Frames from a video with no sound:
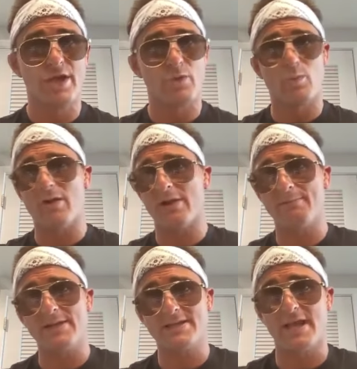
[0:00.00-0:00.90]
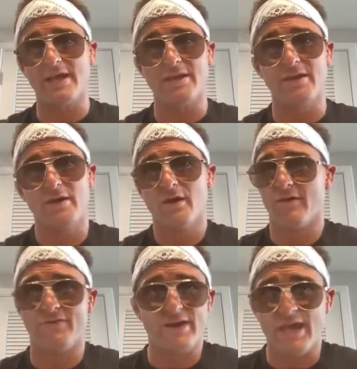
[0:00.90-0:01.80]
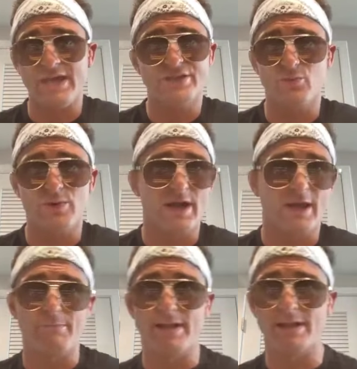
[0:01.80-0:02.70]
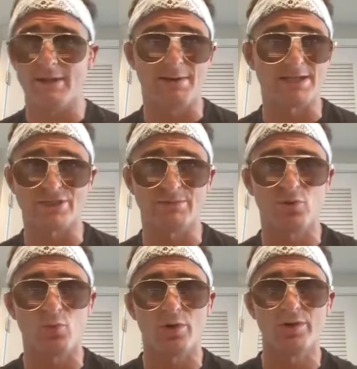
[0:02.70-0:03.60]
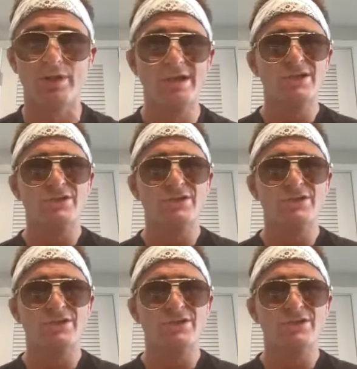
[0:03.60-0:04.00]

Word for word: And why would I be taking a vacation when I could be at the best gym in the world.